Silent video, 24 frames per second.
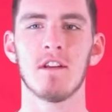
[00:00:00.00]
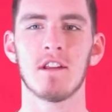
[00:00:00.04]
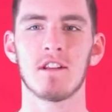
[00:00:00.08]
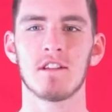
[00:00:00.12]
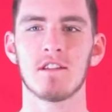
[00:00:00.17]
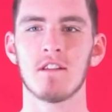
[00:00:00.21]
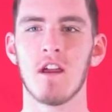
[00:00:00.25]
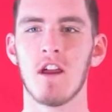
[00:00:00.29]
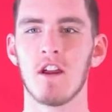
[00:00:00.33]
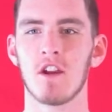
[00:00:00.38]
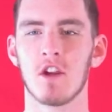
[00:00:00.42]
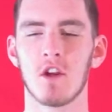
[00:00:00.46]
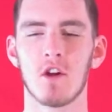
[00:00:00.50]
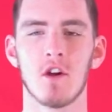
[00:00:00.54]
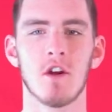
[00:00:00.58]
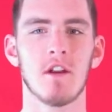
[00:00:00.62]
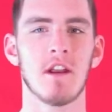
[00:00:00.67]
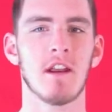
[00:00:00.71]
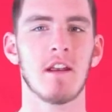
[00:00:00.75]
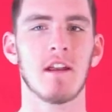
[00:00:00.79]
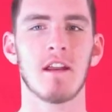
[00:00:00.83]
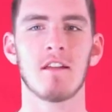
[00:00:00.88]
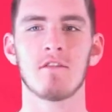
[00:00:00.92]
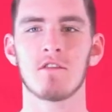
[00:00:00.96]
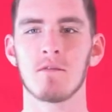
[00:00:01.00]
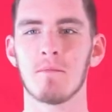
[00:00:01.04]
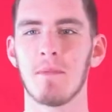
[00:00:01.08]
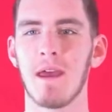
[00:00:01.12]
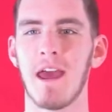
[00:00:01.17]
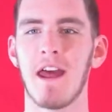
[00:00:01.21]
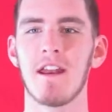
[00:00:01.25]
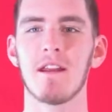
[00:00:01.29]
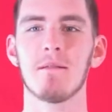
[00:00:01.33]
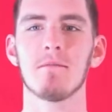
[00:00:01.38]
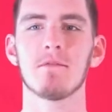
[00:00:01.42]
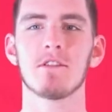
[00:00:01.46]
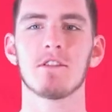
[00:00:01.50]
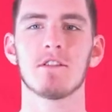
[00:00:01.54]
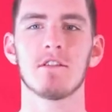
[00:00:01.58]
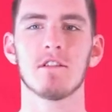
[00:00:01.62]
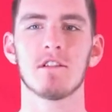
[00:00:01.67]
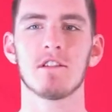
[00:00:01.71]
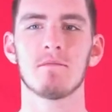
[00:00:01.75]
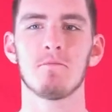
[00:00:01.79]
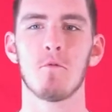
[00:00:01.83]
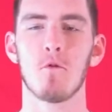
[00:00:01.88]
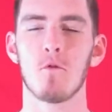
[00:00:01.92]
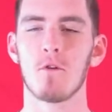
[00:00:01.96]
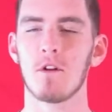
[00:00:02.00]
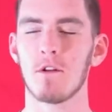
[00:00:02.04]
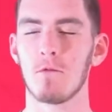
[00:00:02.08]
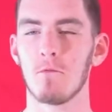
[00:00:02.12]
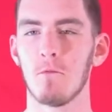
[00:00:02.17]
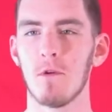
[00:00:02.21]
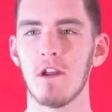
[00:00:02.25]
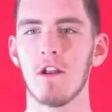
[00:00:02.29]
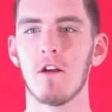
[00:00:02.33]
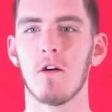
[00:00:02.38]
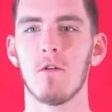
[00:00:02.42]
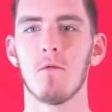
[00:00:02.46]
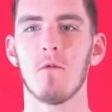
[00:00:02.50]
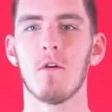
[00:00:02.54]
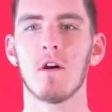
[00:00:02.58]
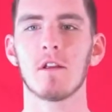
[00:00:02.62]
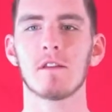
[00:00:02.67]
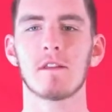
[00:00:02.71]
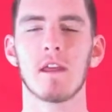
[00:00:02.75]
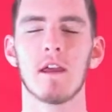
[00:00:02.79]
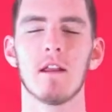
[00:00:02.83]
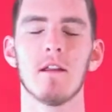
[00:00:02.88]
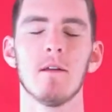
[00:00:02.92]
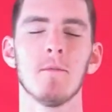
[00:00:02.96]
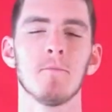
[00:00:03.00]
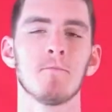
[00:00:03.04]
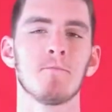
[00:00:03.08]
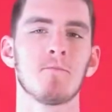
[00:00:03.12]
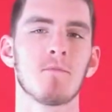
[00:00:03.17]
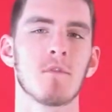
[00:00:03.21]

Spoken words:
It's not good and it gives a bad image to the sport, and we don't want that.